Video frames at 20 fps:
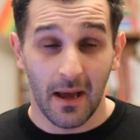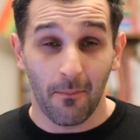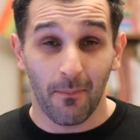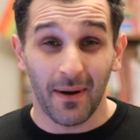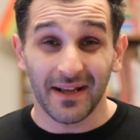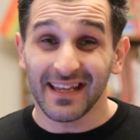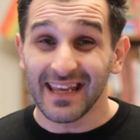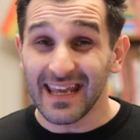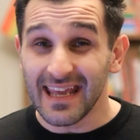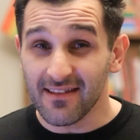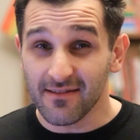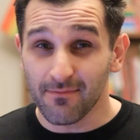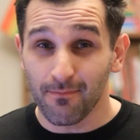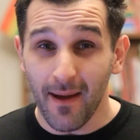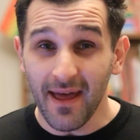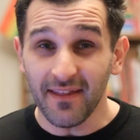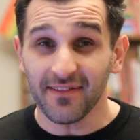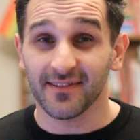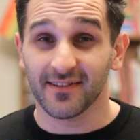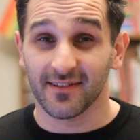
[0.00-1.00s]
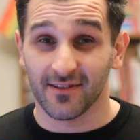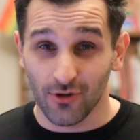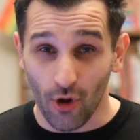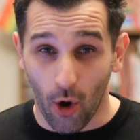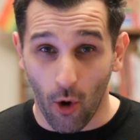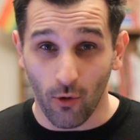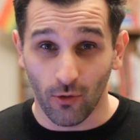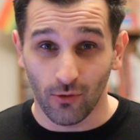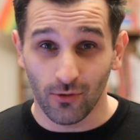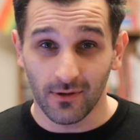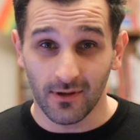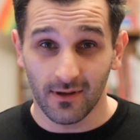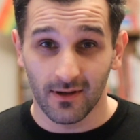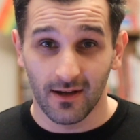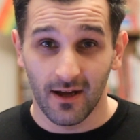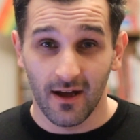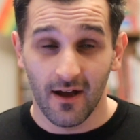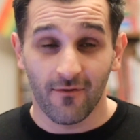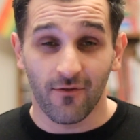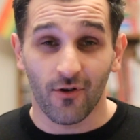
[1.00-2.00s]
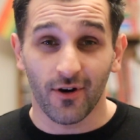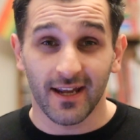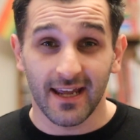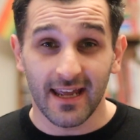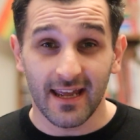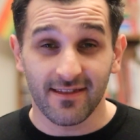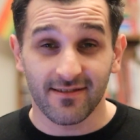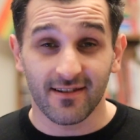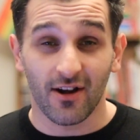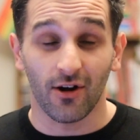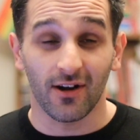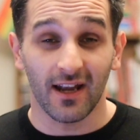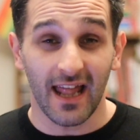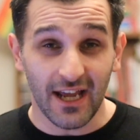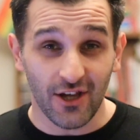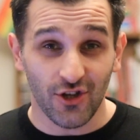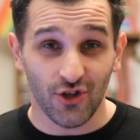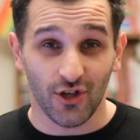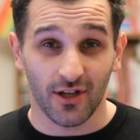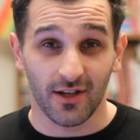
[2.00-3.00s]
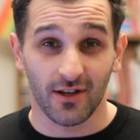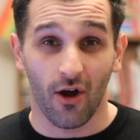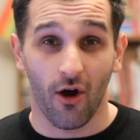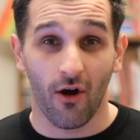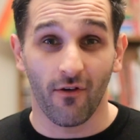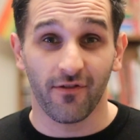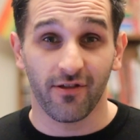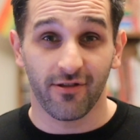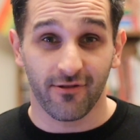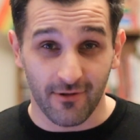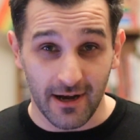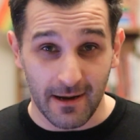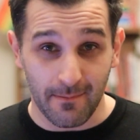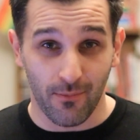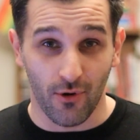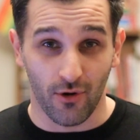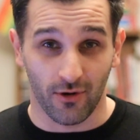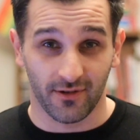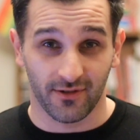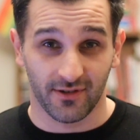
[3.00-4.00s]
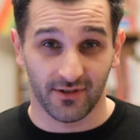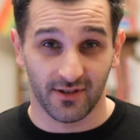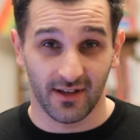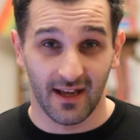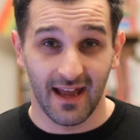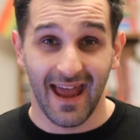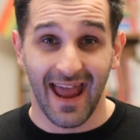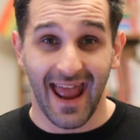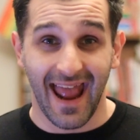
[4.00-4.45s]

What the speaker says: But he is best known for his collection of 3 books